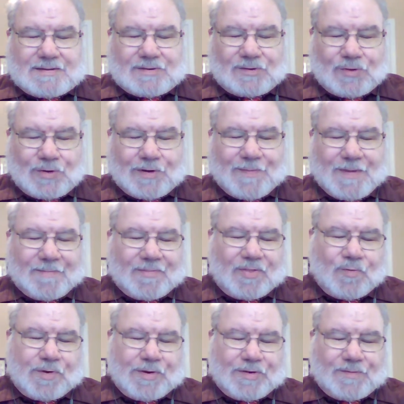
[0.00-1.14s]
Lord, may the
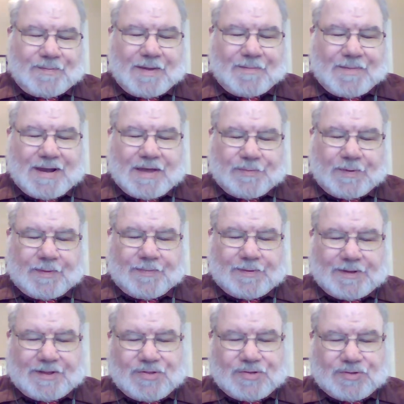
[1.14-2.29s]
words of my mouth be
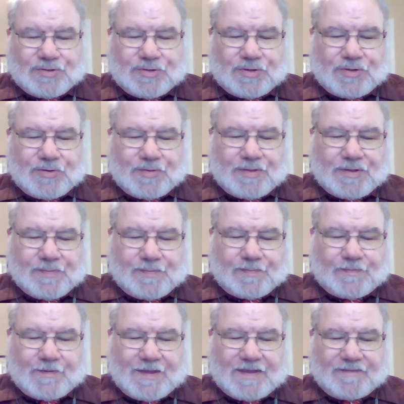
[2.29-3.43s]
pleasing to you this
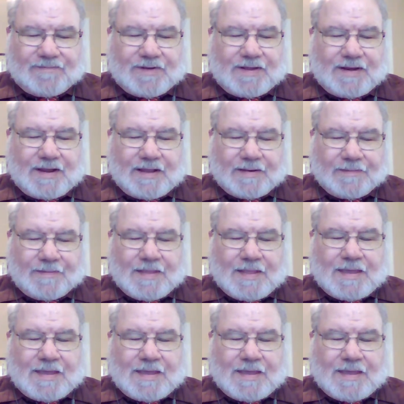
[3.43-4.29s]
evening, and